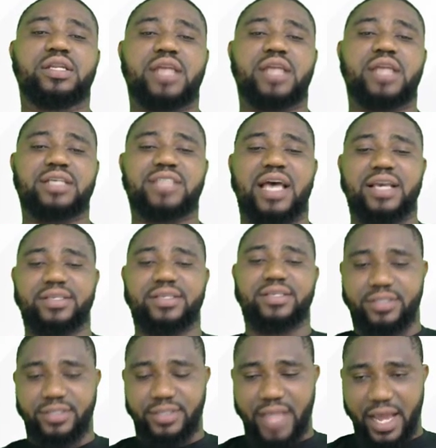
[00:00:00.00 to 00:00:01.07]
the answer
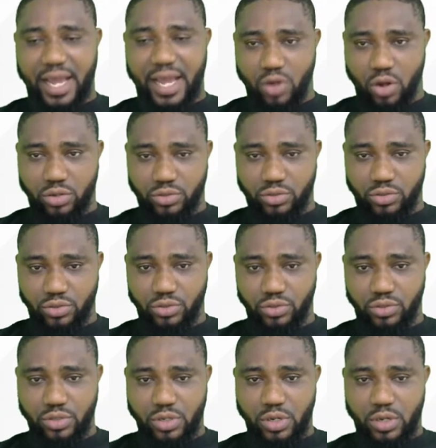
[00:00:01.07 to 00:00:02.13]
is
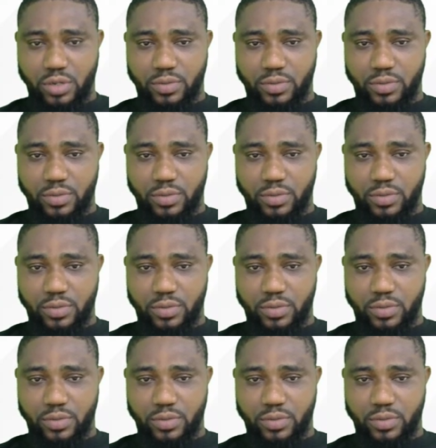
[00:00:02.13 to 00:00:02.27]
tendons.